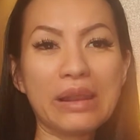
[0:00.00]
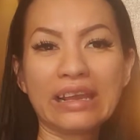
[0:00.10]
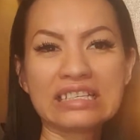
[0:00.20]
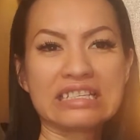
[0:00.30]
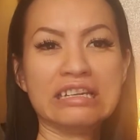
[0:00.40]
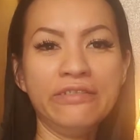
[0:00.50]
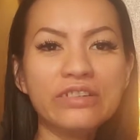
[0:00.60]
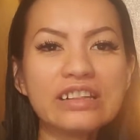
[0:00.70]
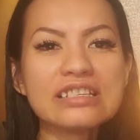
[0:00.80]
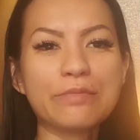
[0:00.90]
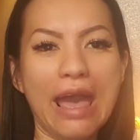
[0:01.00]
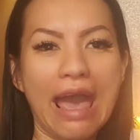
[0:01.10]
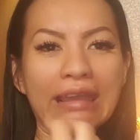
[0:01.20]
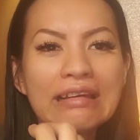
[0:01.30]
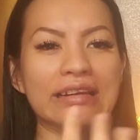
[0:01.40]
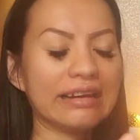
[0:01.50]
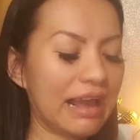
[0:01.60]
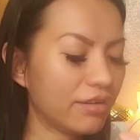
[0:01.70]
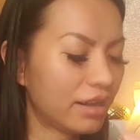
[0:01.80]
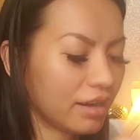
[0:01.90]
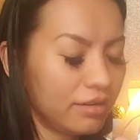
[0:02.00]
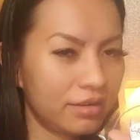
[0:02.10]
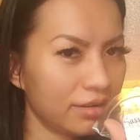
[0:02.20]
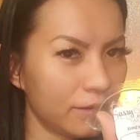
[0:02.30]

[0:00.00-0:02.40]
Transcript: like sniffing this bag in and out like, oh.